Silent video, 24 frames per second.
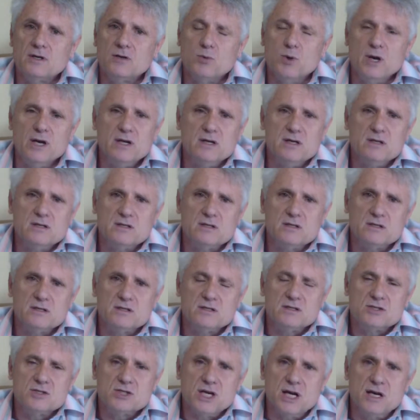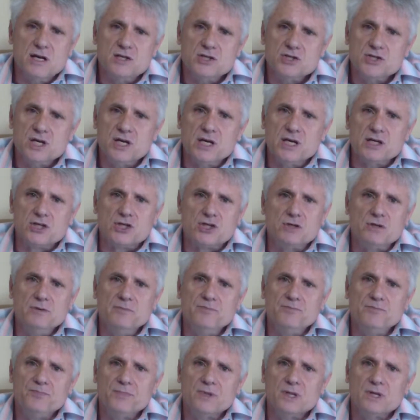Quite a challenging
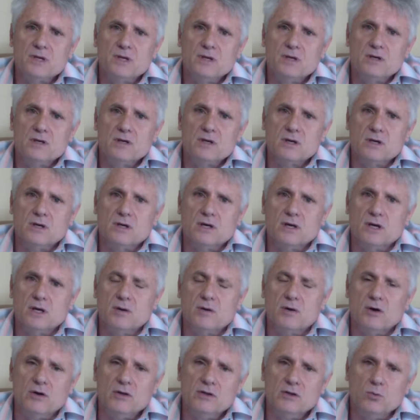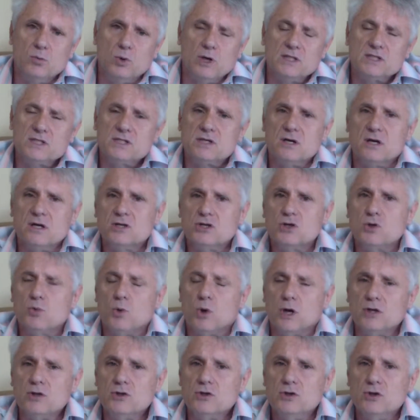issue. On the one side, you
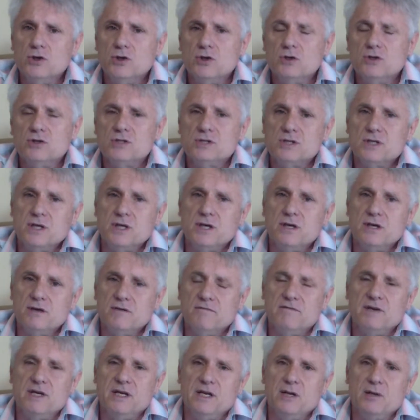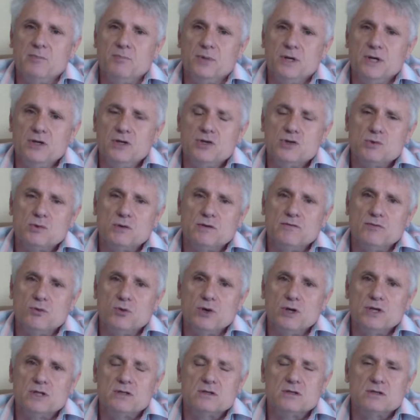want to use the VDP to
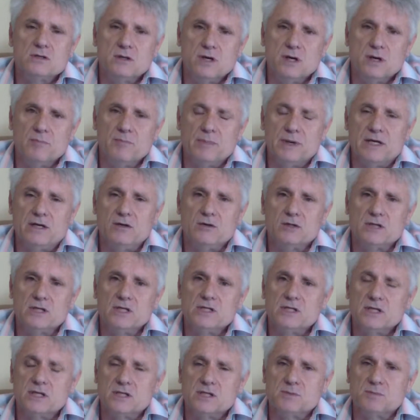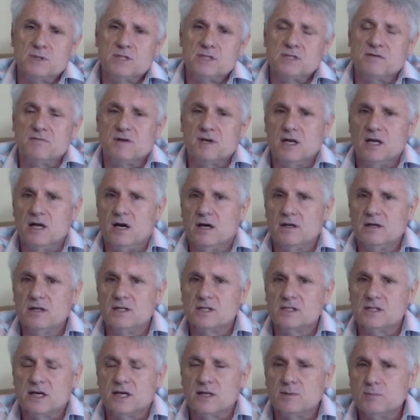avoid penalties, and specifically
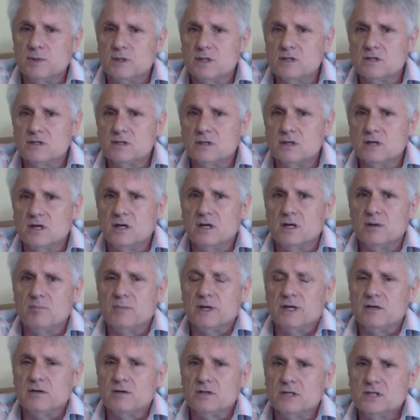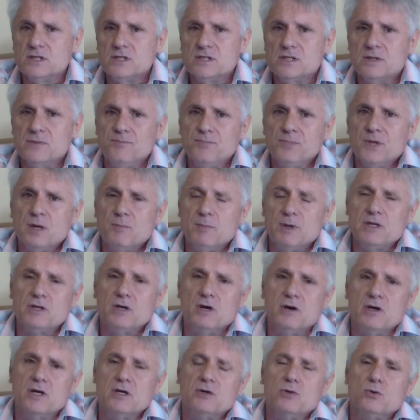understatement penalties. But
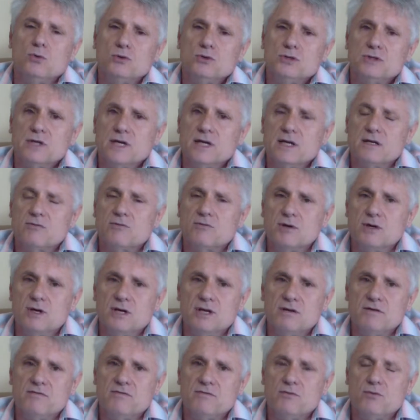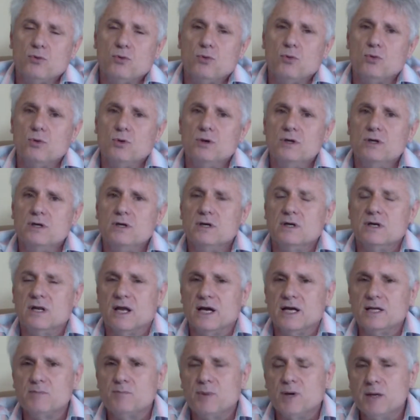now you can also get relief for
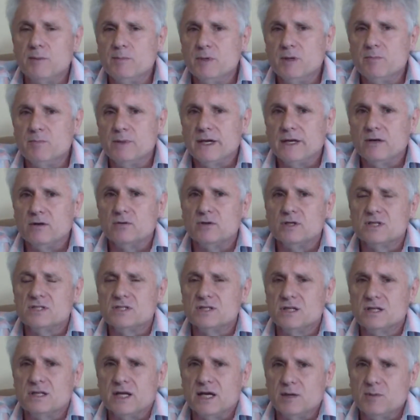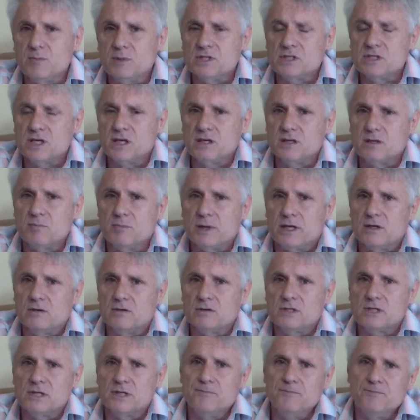late payment penalties, the 10%
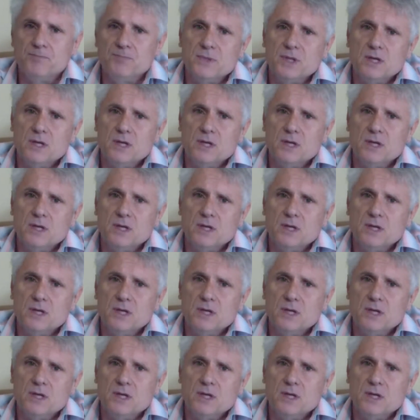penalty.